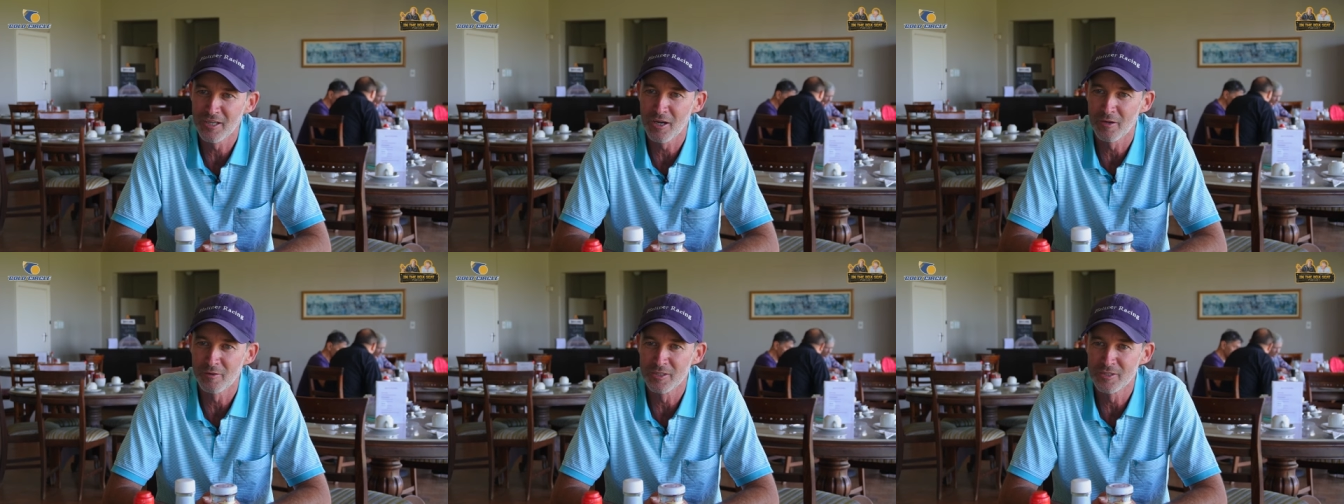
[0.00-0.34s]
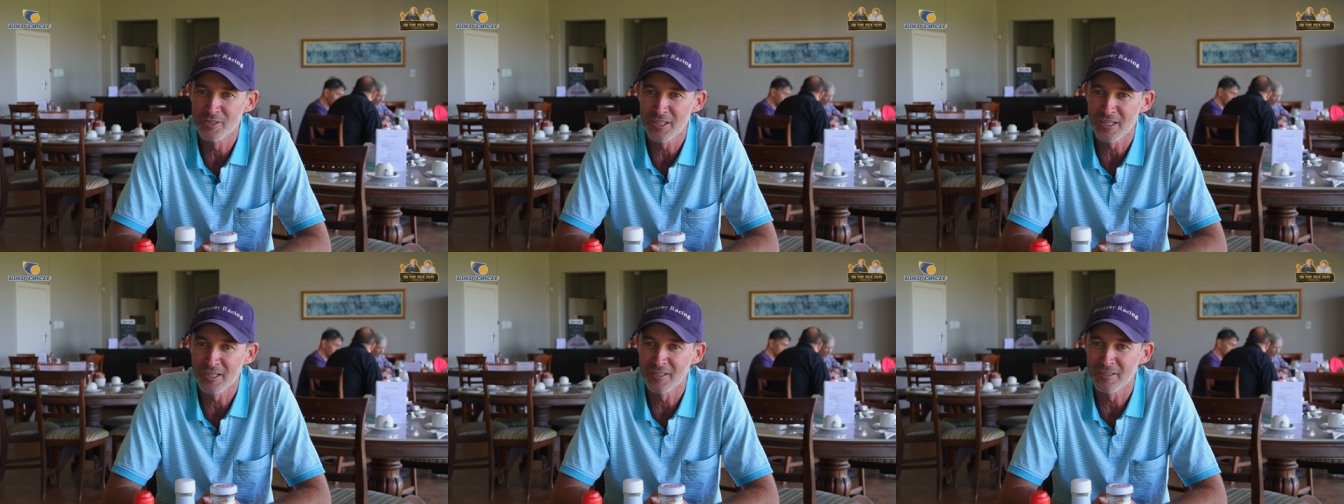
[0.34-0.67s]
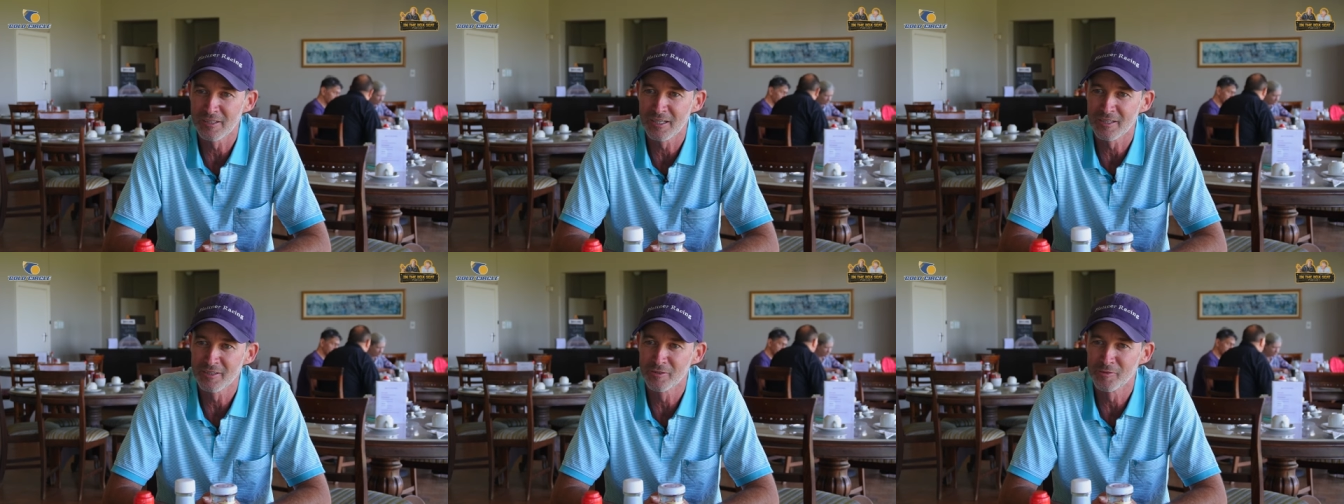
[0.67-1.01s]
yeah, we try,
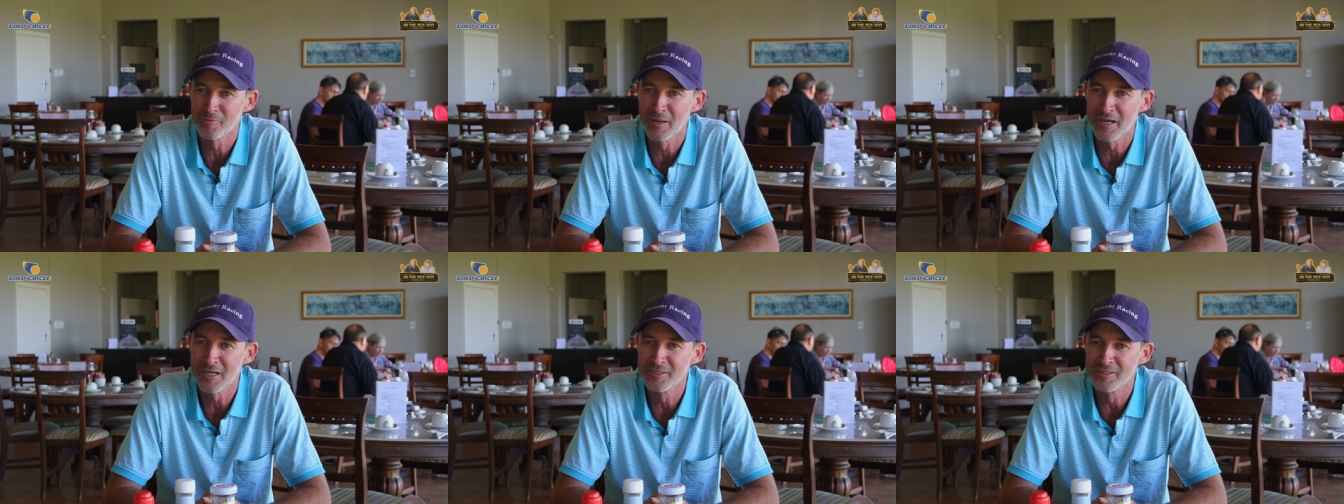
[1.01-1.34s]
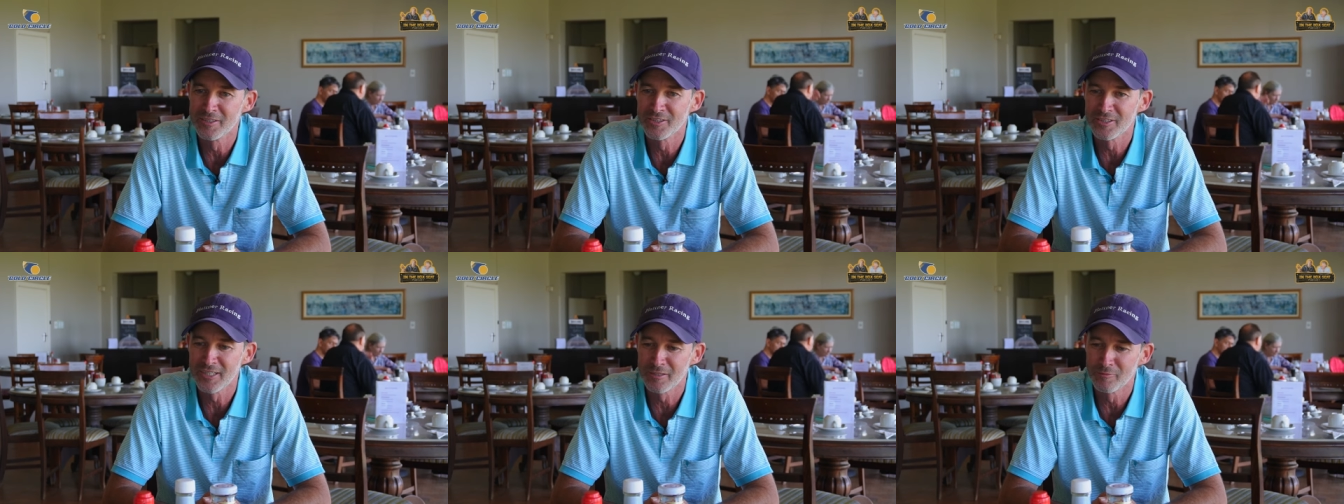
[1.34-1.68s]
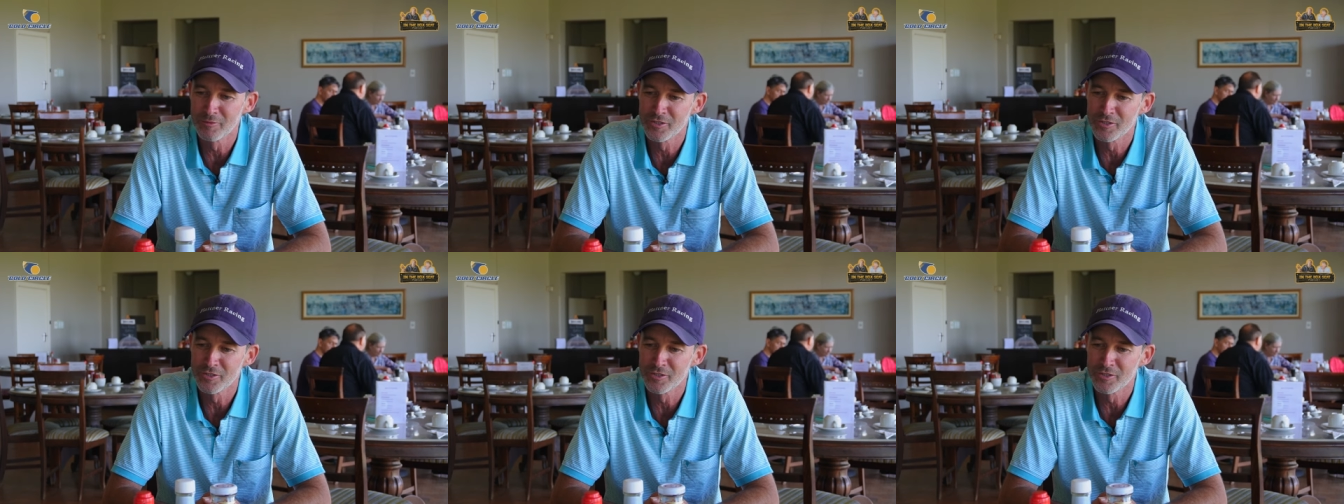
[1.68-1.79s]
like with my oldest son,